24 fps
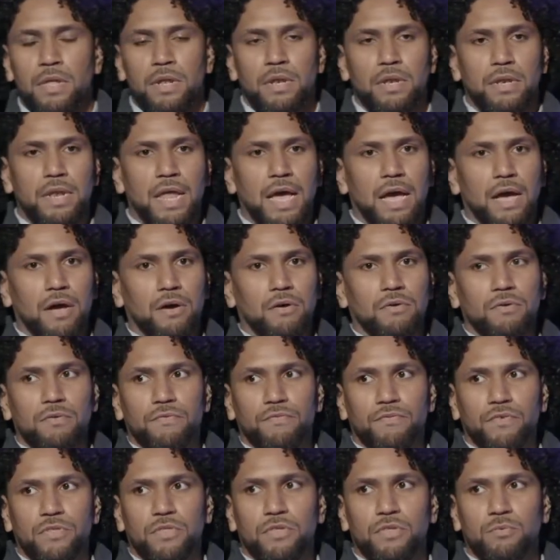Now,
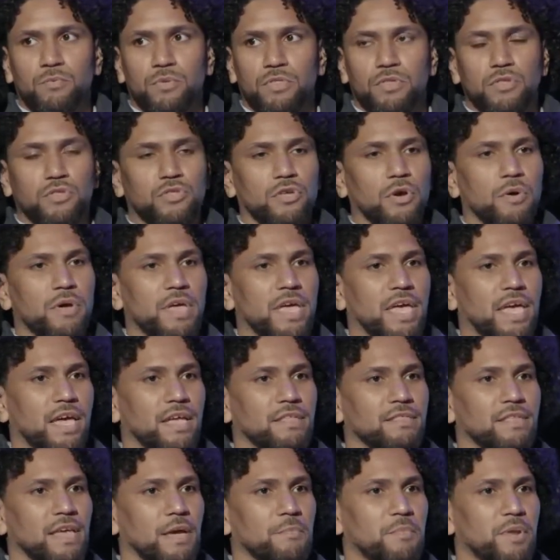with a show of
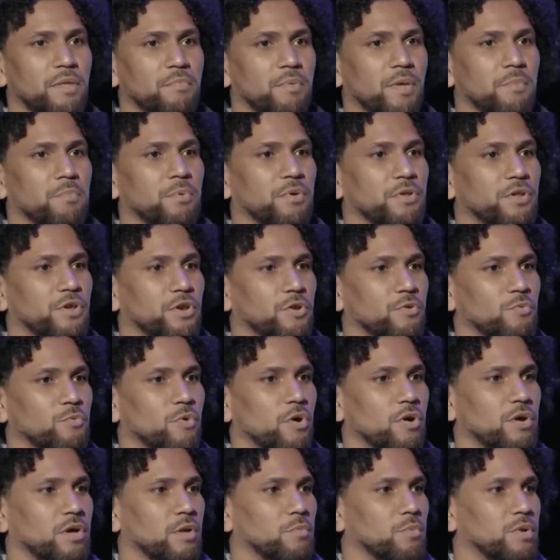hands, how many people in here
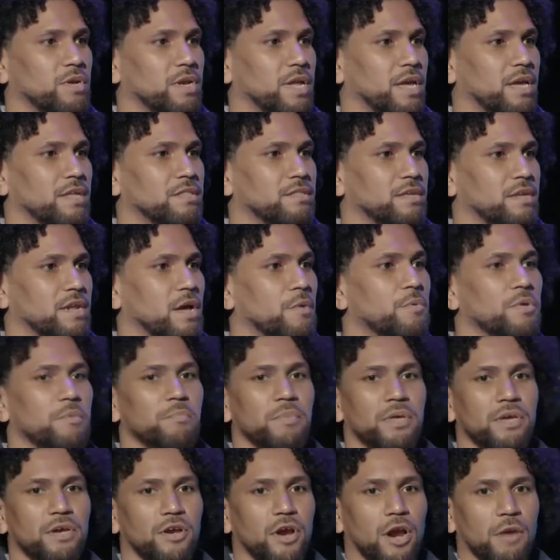woke up one day and said, I want to
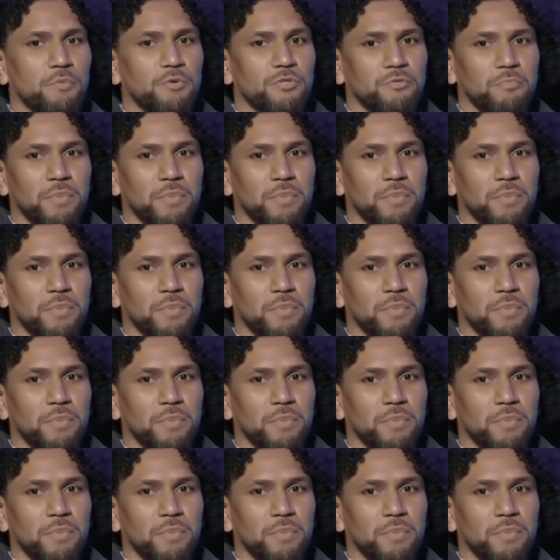be a garbage